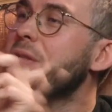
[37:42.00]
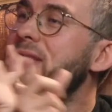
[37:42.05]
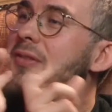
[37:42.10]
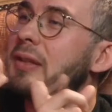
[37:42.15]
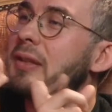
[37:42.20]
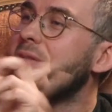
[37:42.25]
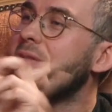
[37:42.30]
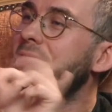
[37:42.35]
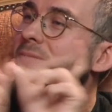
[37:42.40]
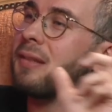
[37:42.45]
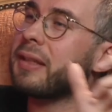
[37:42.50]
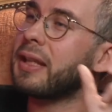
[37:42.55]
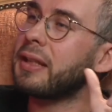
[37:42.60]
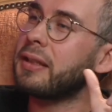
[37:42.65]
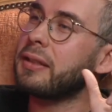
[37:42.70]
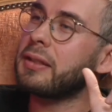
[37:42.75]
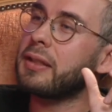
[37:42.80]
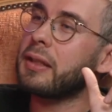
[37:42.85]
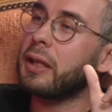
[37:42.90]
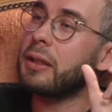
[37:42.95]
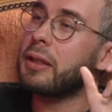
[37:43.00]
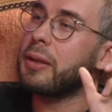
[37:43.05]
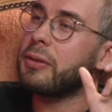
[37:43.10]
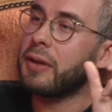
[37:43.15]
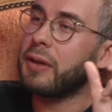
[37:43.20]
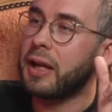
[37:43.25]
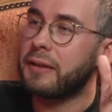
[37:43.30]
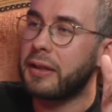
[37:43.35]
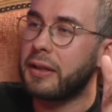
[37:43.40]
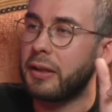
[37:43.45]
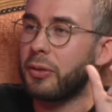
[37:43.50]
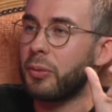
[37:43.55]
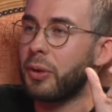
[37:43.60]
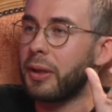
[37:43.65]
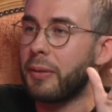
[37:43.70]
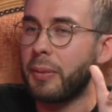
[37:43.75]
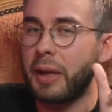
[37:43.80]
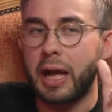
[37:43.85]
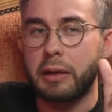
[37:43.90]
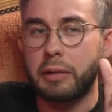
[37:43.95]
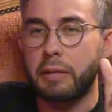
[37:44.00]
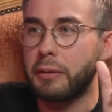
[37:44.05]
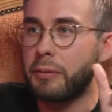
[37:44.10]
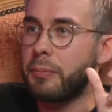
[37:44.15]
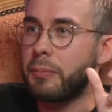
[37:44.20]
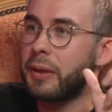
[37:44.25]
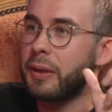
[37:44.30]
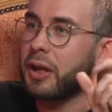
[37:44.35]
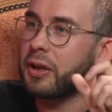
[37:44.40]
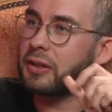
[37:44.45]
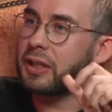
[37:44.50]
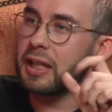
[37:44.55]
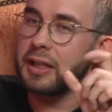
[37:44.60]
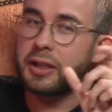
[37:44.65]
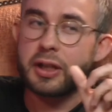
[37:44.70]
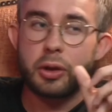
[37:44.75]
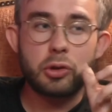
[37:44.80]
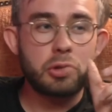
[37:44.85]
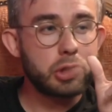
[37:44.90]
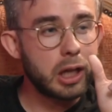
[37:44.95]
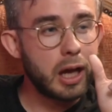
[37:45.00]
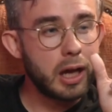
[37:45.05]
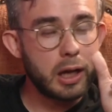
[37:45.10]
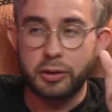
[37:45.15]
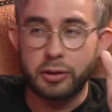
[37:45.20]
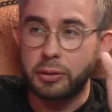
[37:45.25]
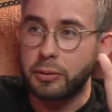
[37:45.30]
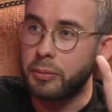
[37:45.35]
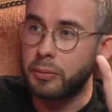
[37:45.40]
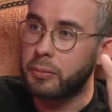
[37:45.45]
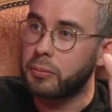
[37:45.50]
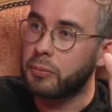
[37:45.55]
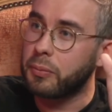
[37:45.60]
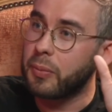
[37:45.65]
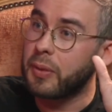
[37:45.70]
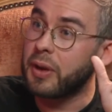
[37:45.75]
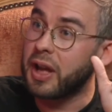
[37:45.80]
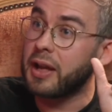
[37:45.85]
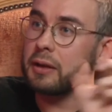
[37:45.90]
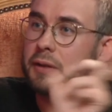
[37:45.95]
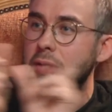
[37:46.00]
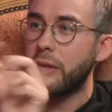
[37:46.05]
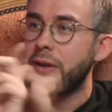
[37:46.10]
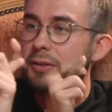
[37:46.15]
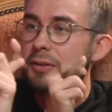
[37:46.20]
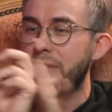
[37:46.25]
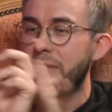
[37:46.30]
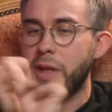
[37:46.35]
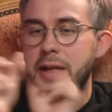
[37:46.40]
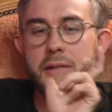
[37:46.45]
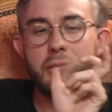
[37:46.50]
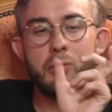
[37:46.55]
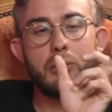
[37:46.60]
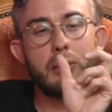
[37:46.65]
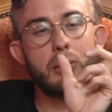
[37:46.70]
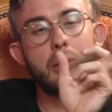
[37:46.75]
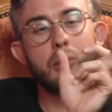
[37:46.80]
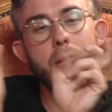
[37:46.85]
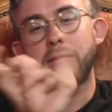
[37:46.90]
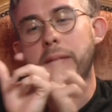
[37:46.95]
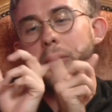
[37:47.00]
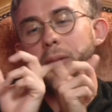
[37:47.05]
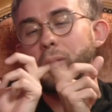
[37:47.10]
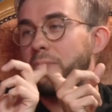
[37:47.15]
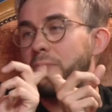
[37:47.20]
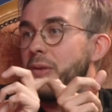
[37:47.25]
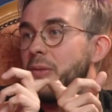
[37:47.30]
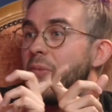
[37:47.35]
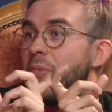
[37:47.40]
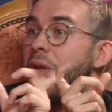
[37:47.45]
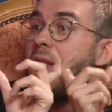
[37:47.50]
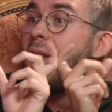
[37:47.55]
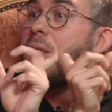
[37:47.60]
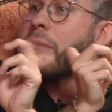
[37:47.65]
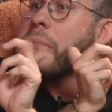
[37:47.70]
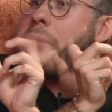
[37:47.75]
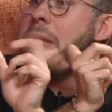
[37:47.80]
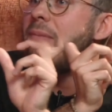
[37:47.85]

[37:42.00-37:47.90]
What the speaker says: certain things and it finds its way back, because he knows that. Well, it finds this, little ones,